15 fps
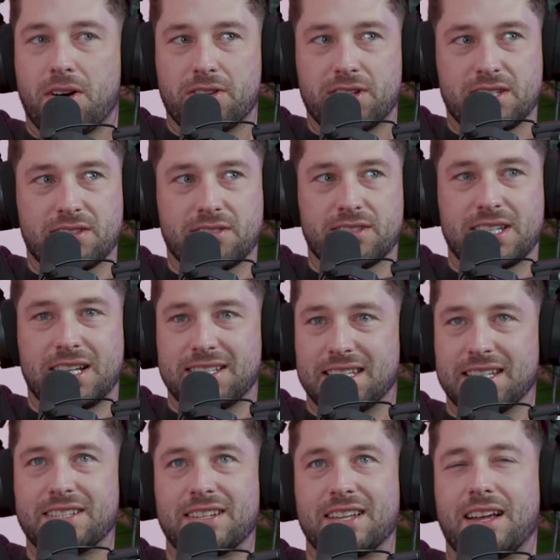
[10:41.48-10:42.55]
honest thoughts. I was
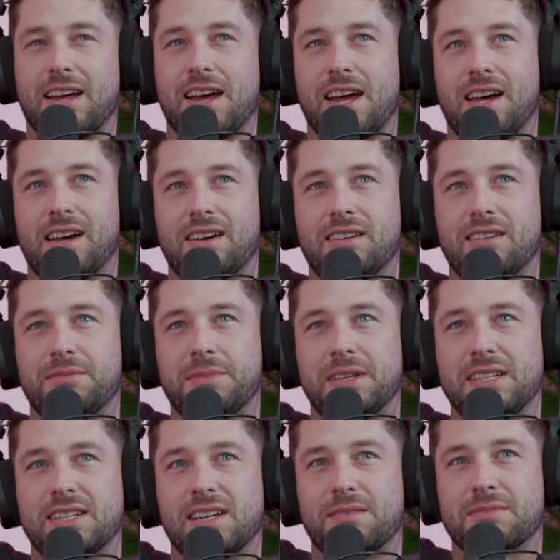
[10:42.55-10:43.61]
literally like, how
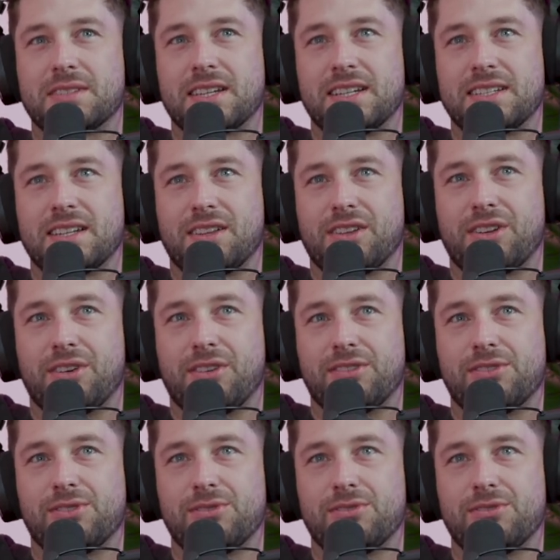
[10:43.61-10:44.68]
many times can I tell her
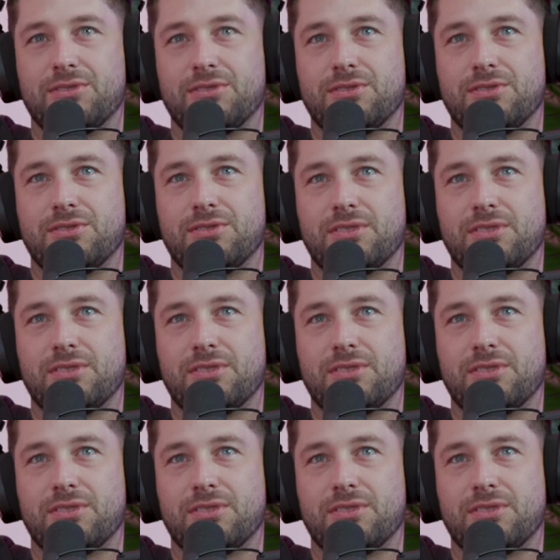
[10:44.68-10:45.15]
to